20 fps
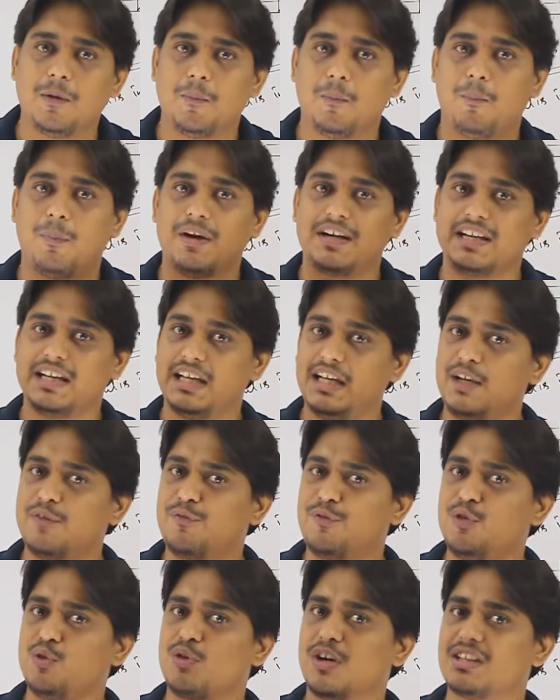But
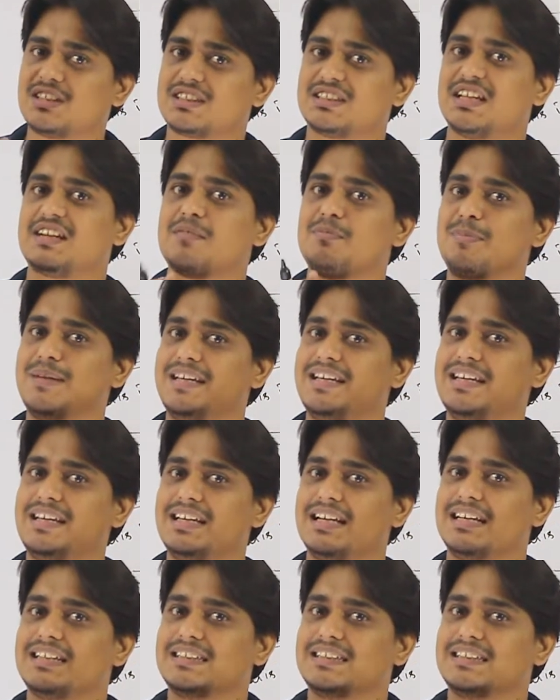if you consider me